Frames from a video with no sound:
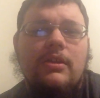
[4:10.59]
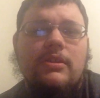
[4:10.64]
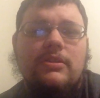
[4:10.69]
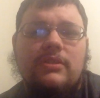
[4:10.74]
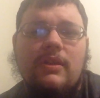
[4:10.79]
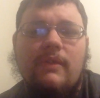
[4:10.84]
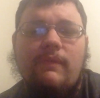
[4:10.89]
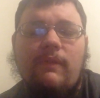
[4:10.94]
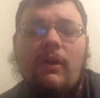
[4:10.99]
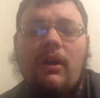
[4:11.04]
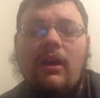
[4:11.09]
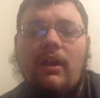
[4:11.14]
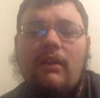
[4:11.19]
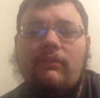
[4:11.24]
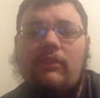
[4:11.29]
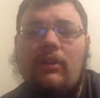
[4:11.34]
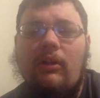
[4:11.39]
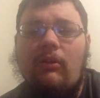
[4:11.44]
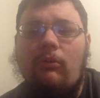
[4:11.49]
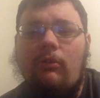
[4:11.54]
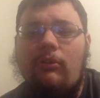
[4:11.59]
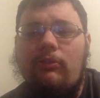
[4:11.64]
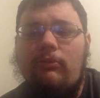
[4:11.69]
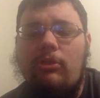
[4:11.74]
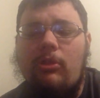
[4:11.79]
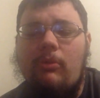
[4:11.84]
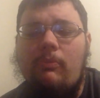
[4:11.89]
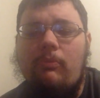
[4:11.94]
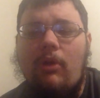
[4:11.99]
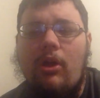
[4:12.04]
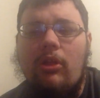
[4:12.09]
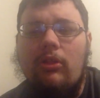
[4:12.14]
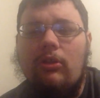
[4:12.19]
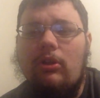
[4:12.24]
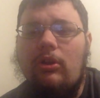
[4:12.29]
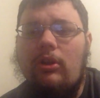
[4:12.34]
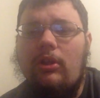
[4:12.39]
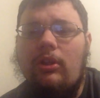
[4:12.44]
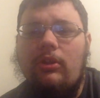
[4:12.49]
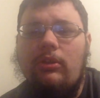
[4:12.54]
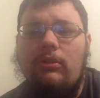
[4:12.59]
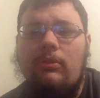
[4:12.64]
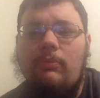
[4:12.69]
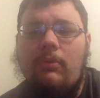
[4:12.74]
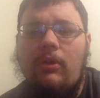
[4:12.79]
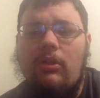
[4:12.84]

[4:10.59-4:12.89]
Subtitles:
So far, I've dealt with the Brotherhood